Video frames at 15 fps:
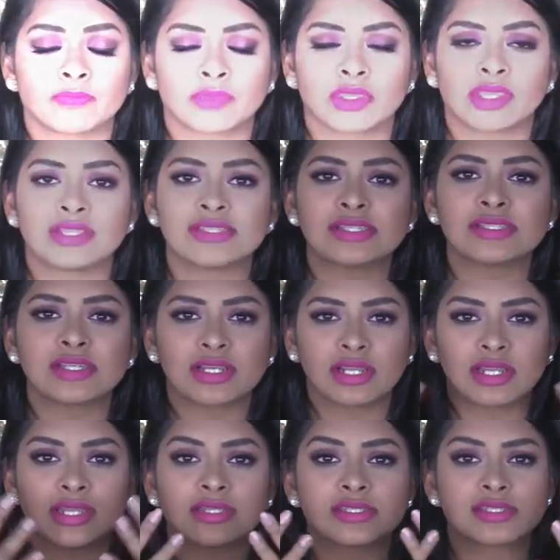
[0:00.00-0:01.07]
It sets a
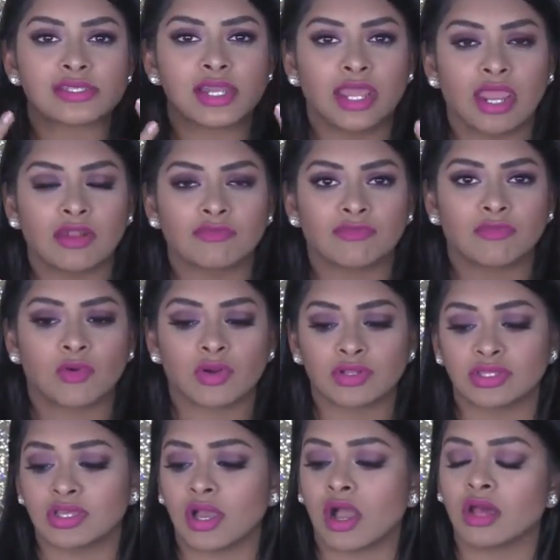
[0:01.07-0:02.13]
clean slate for
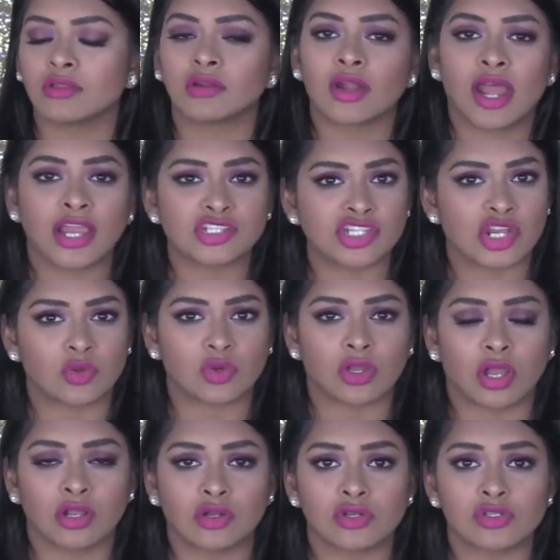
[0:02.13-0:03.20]
the other eyeshadow
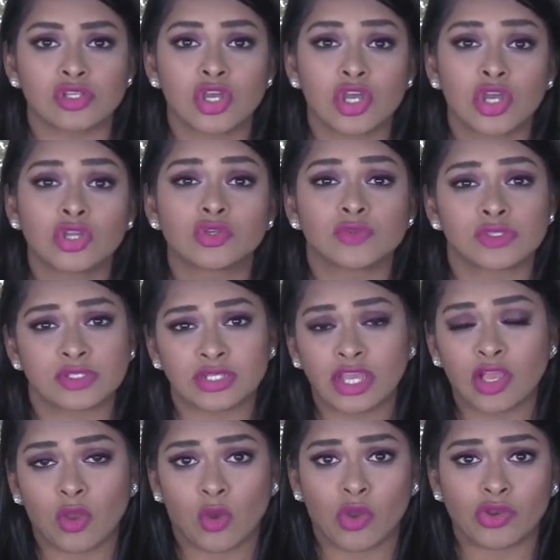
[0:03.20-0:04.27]
colors to
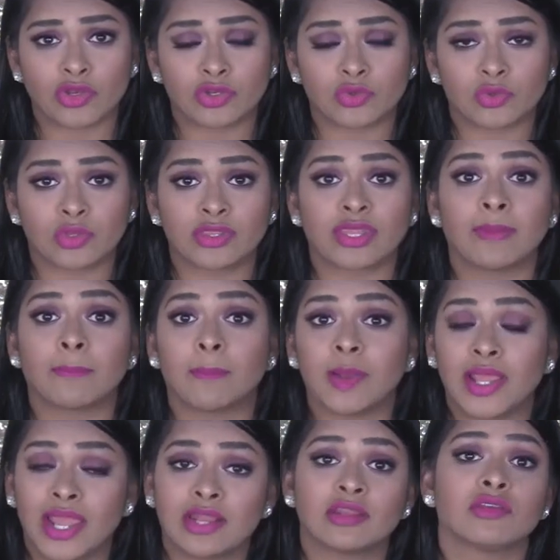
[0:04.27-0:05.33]
stick onto. They
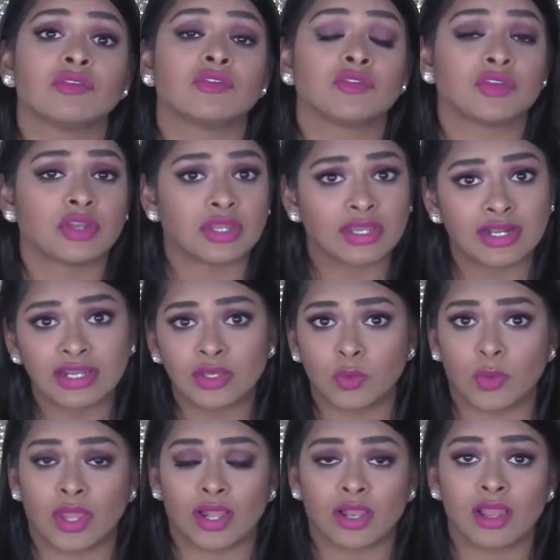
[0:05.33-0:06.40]
blend really
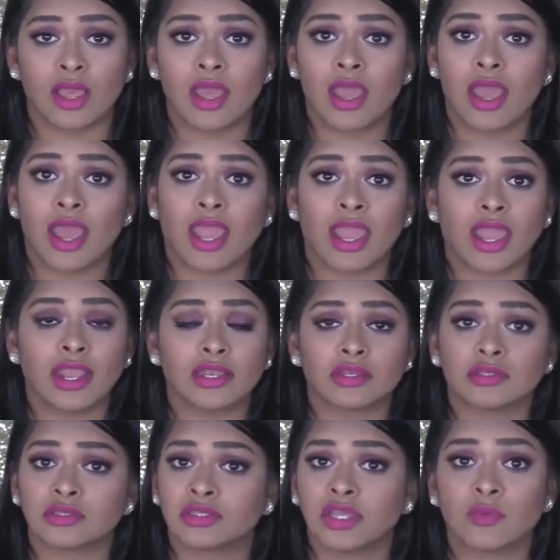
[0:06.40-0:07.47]
well and
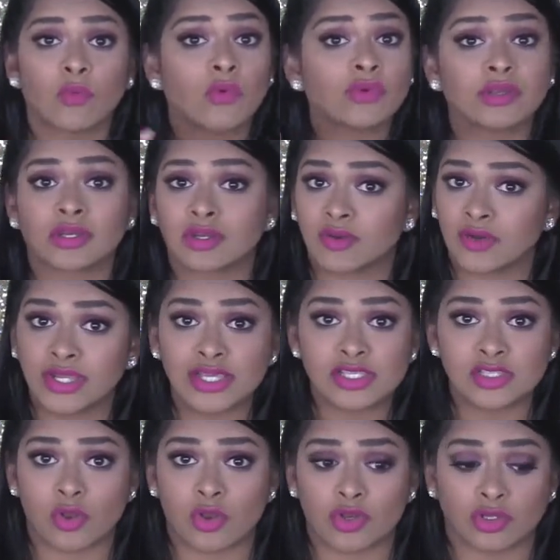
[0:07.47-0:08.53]
they won't
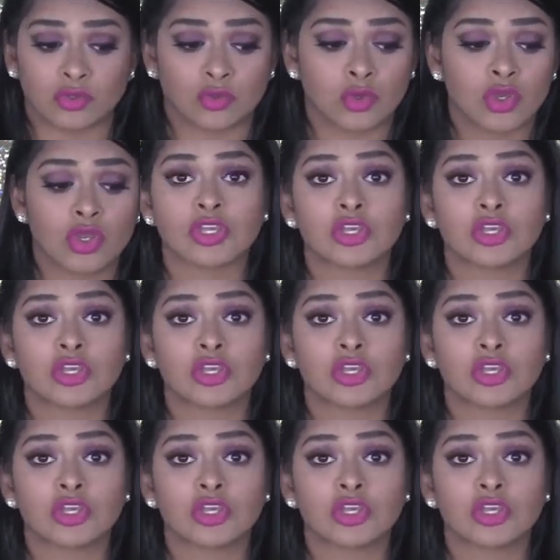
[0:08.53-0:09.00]
crease on you.